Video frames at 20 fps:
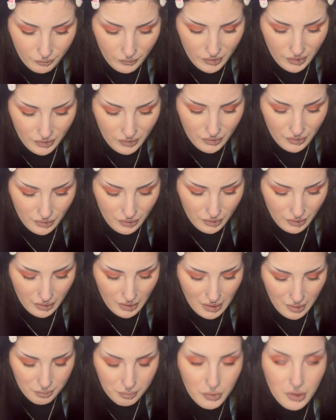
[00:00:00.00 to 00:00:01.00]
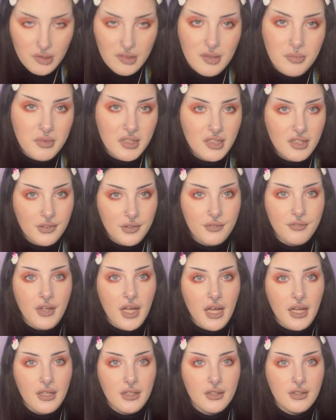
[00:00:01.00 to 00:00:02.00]
So I booked him into the
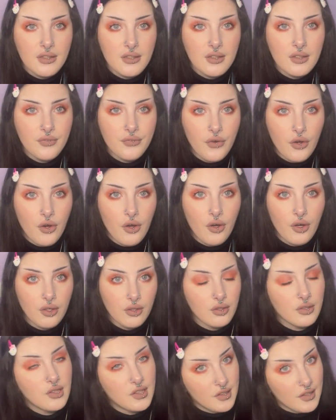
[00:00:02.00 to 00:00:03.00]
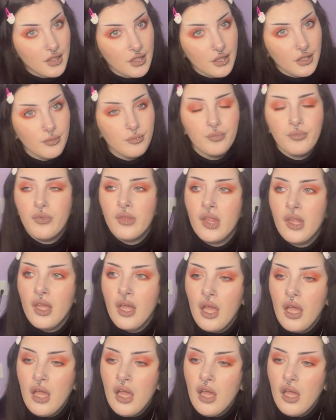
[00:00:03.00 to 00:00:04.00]
vets for today.
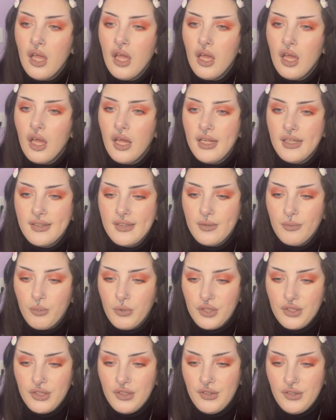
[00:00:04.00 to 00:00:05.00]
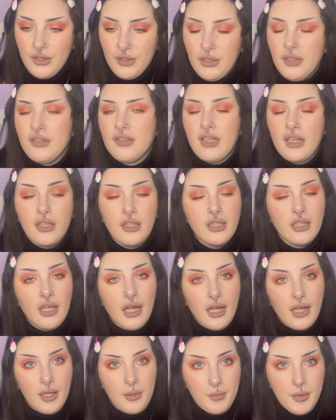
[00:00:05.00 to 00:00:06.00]
It was the soonest I could
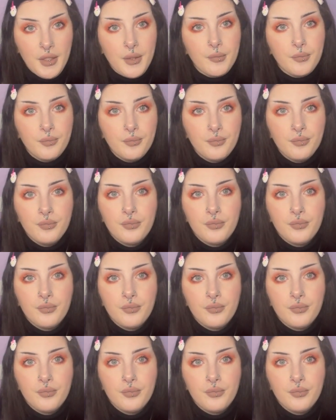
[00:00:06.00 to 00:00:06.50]
get him in.